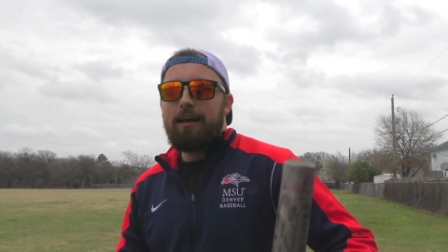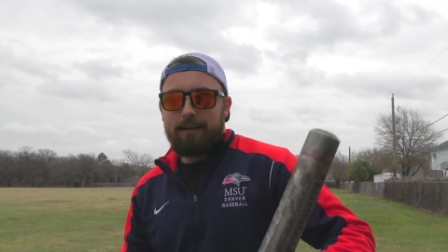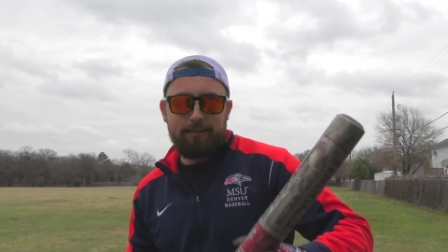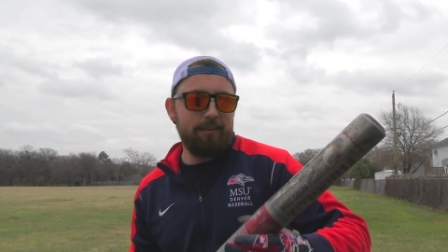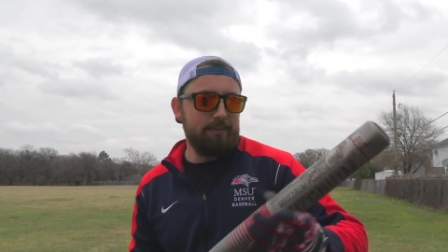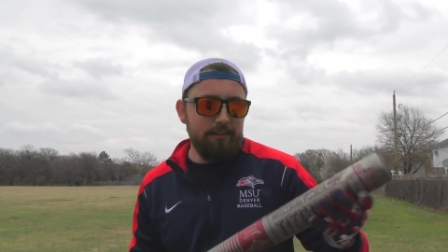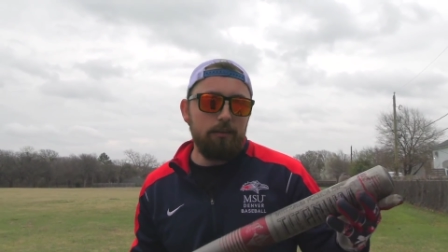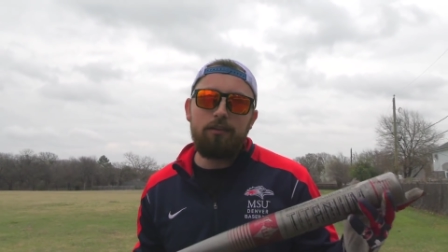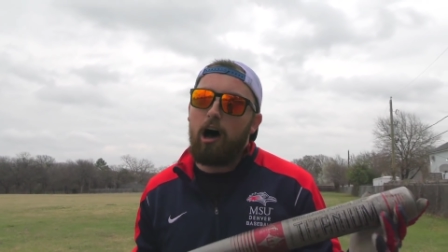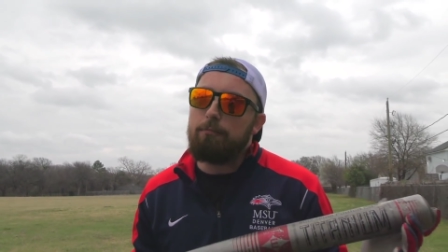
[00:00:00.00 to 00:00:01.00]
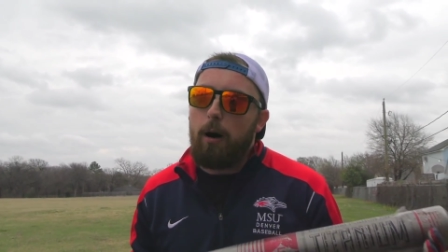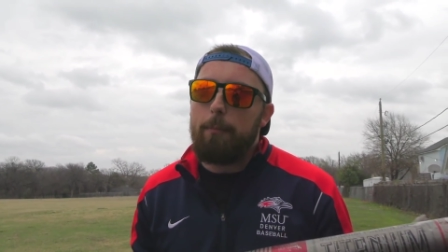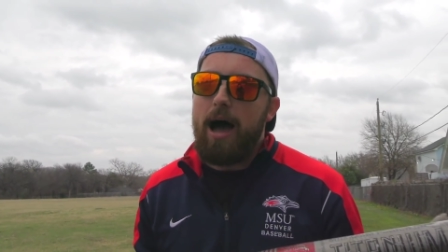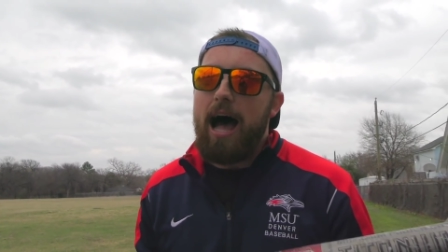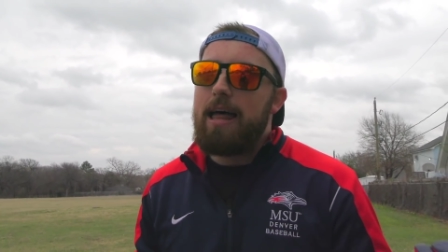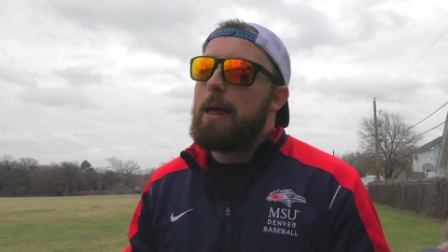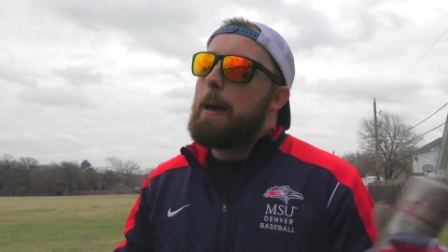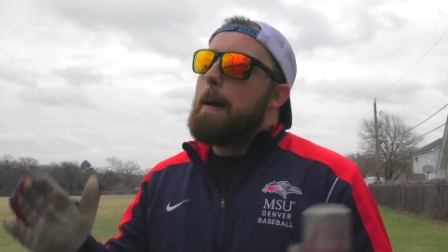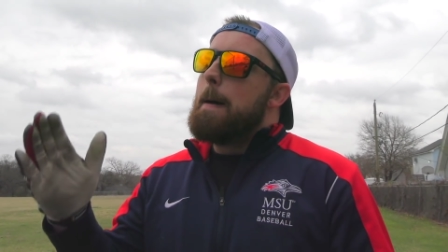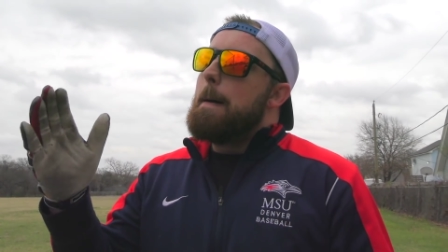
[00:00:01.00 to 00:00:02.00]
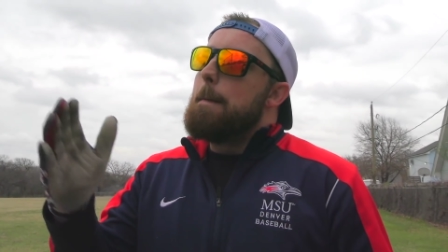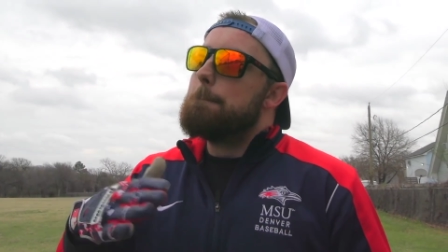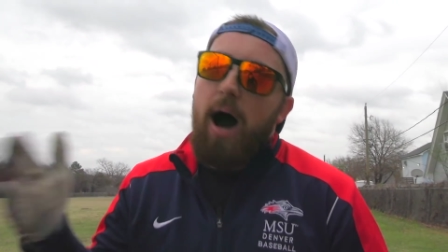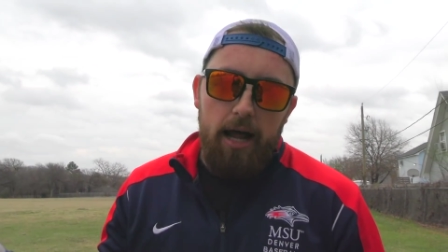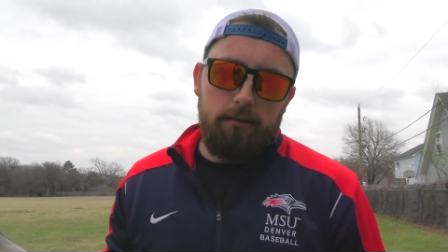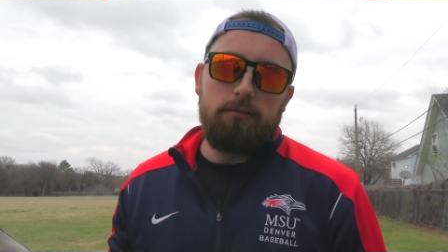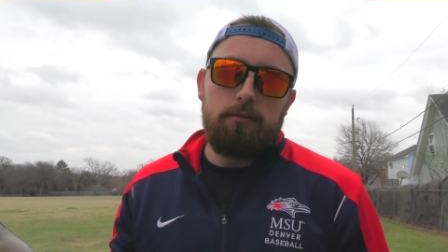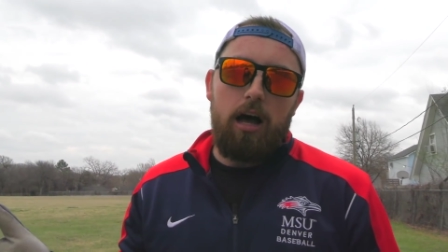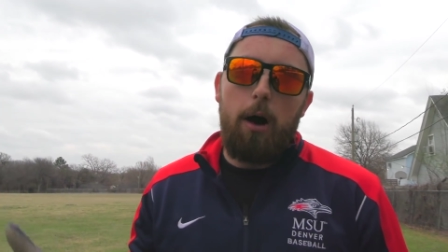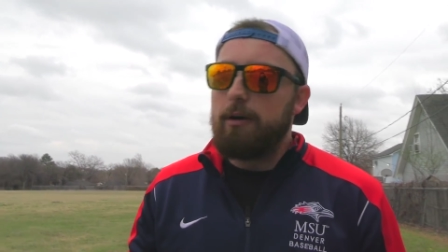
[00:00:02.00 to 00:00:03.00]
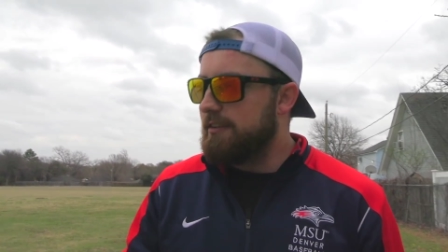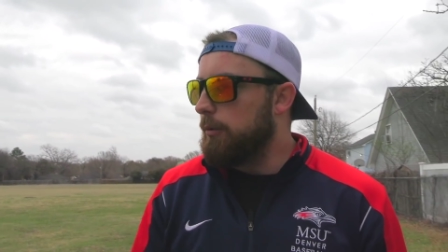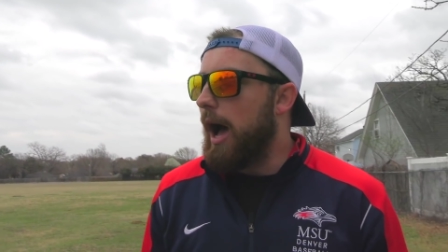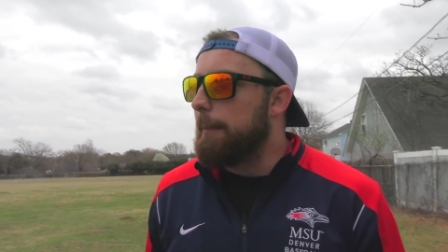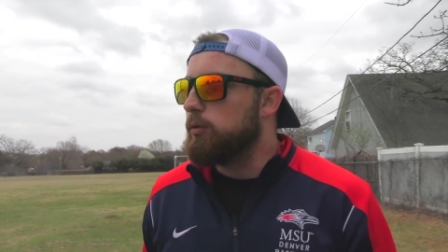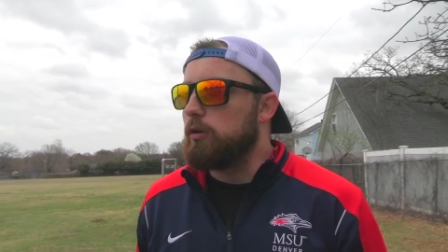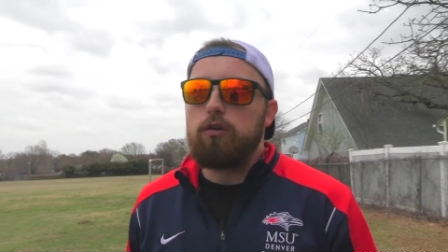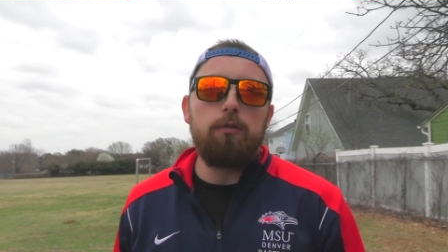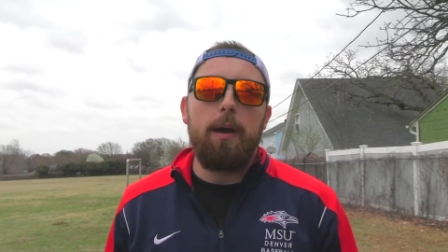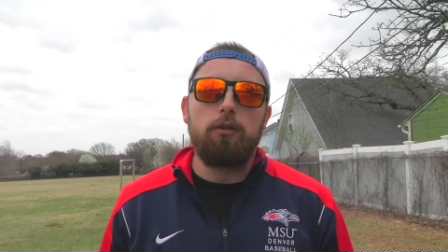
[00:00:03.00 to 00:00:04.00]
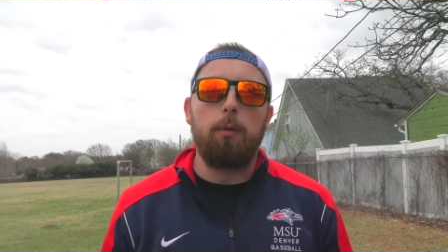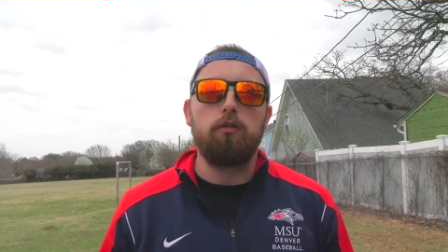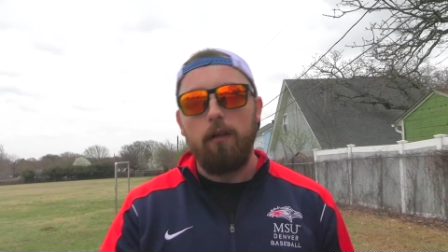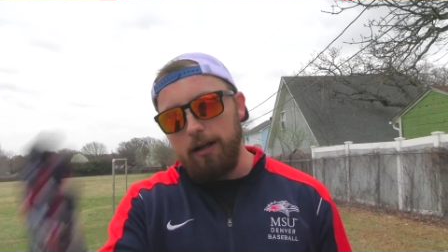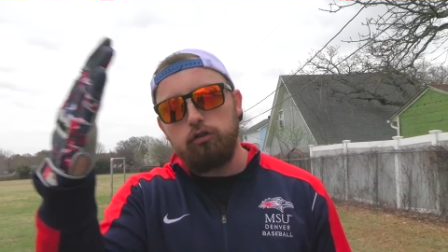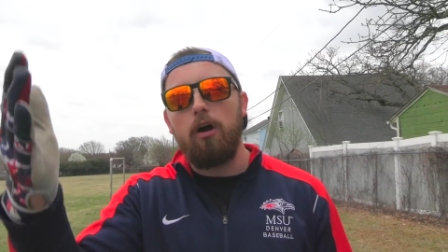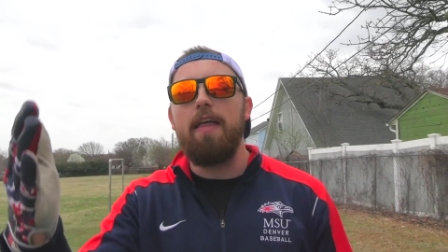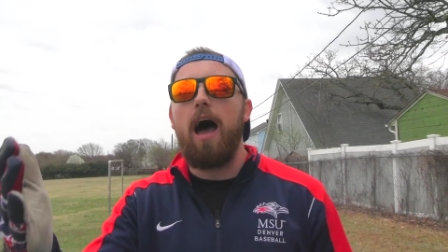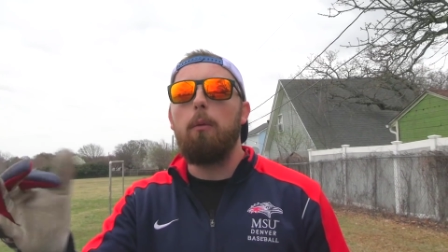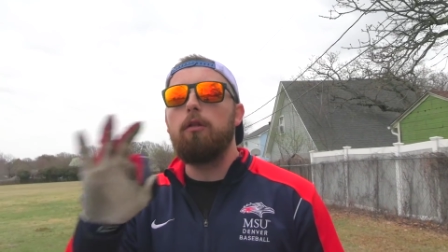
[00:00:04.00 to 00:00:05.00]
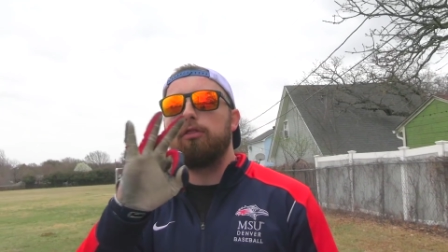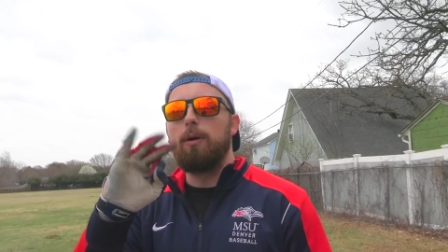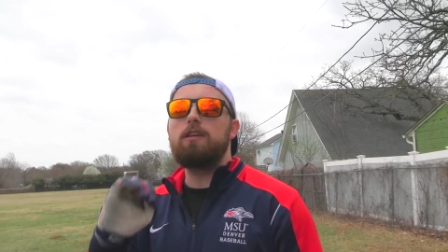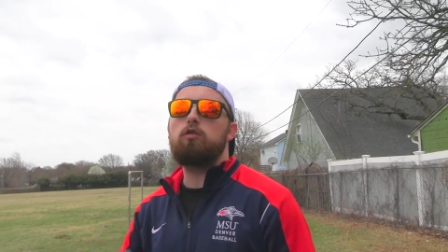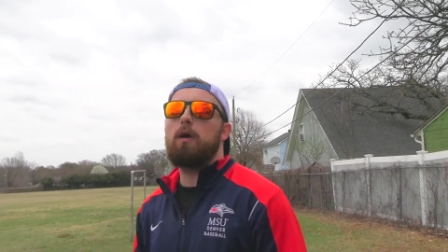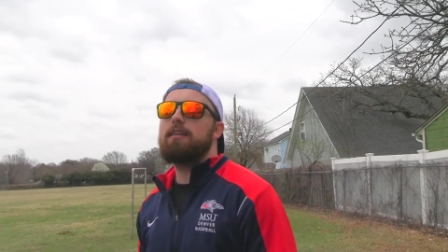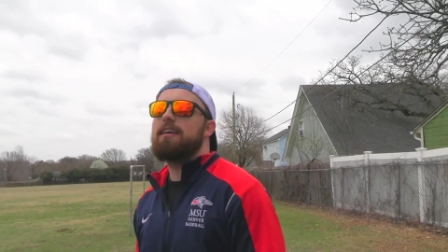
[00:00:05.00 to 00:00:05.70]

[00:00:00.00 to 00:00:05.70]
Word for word: Because this is a softball bat, but I wanna see what happens when you use a baseball. So let's try that one, three swings